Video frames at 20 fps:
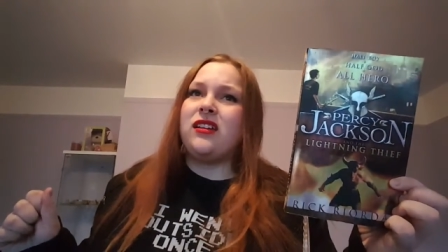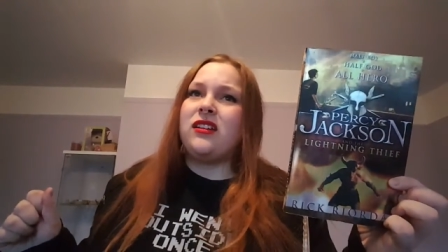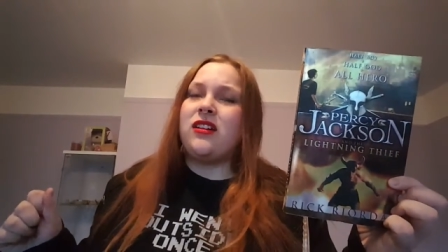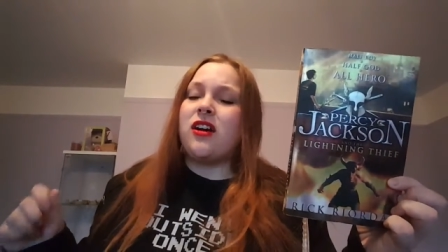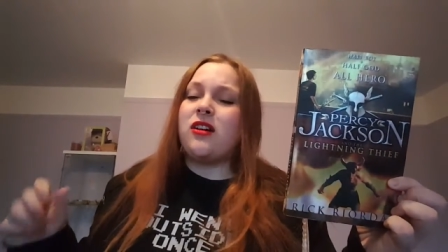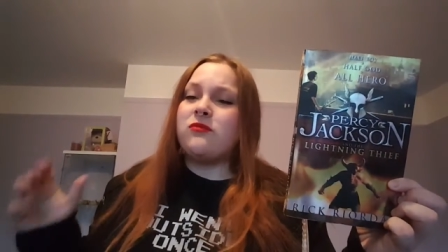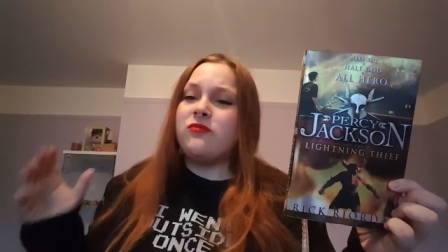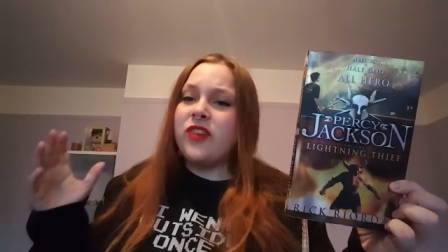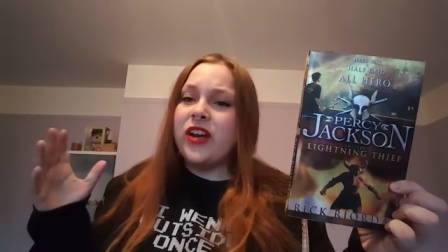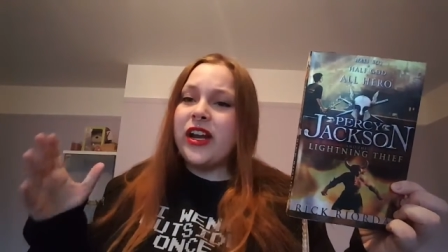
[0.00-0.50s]

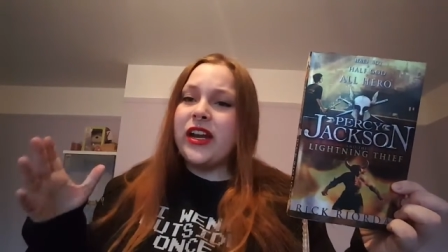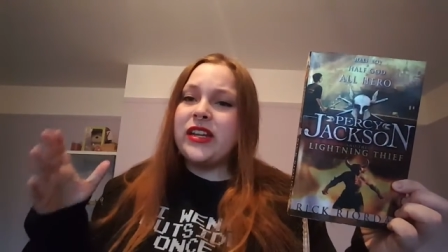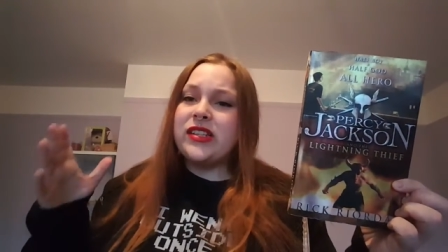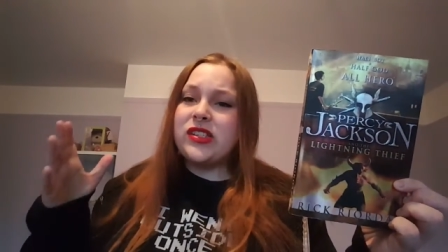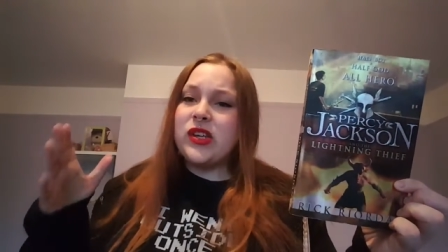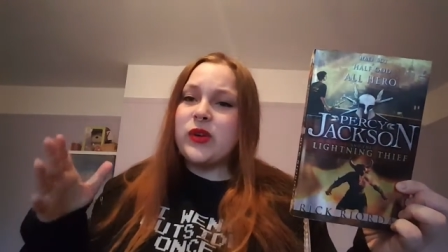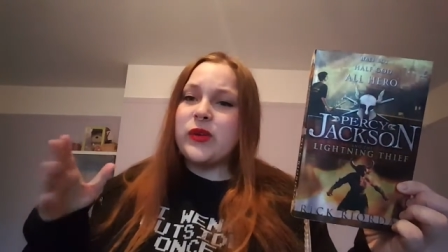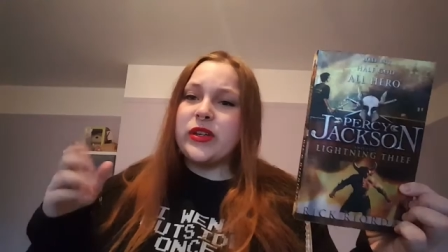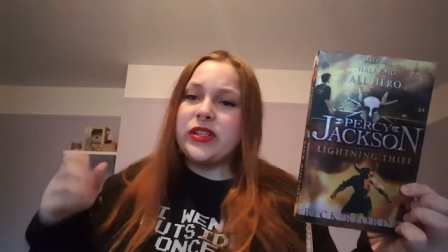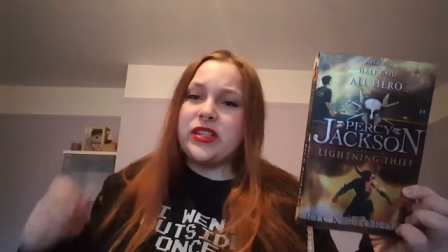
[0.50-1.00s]
I'm really
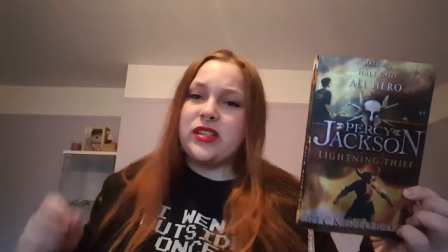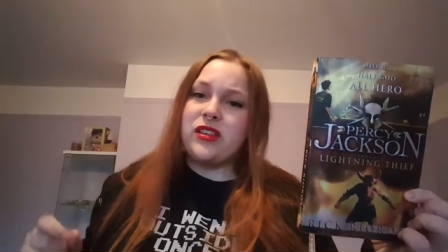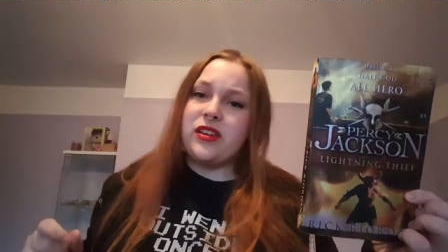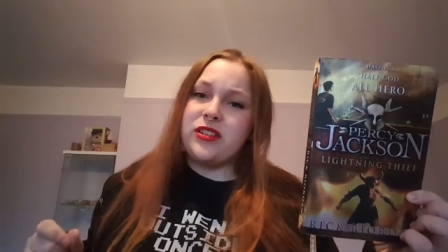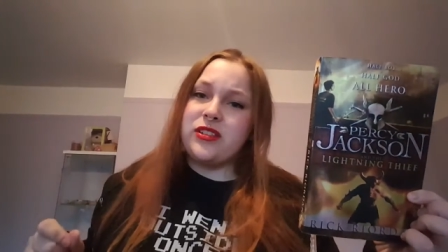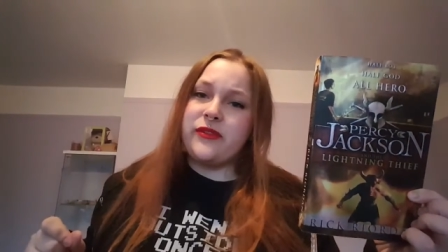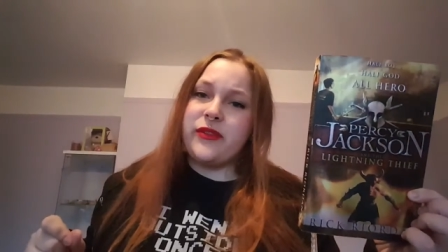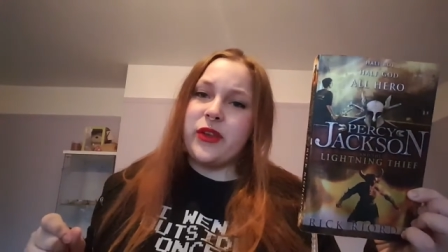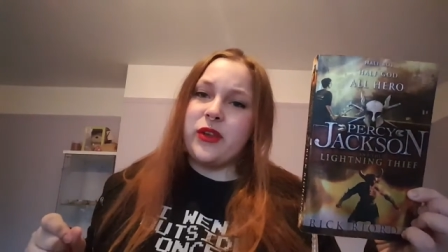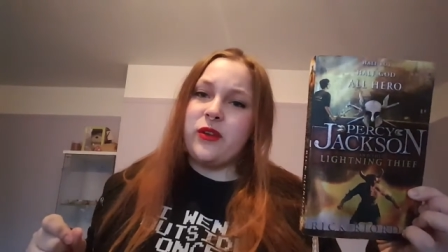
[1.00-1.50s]
sorry to
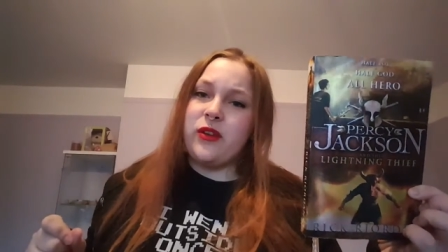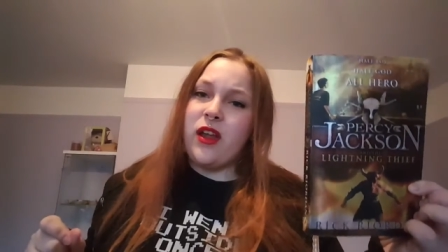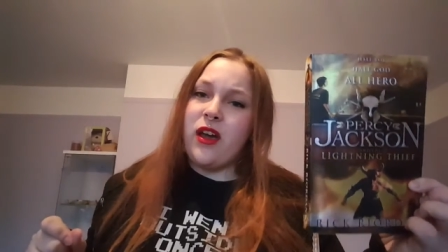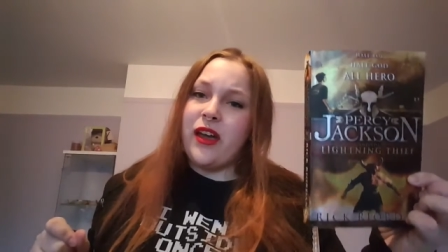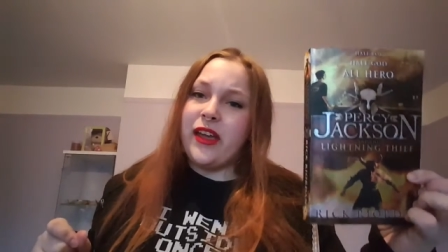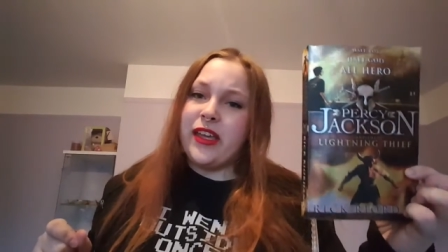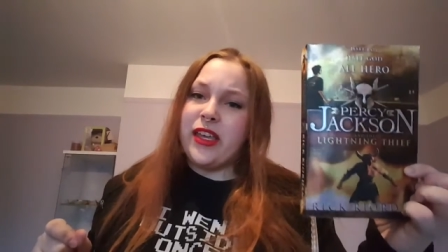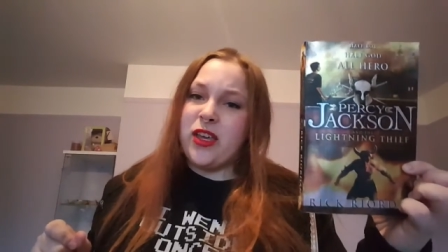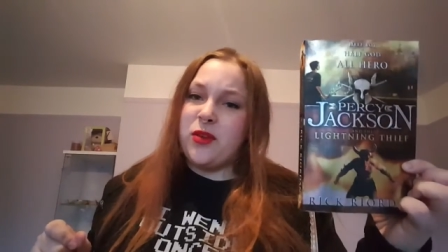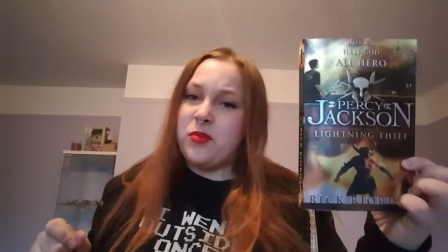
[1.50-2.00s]
those of you who
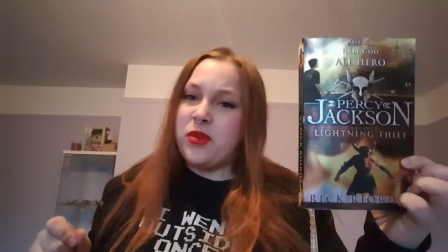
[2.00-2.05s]
like it,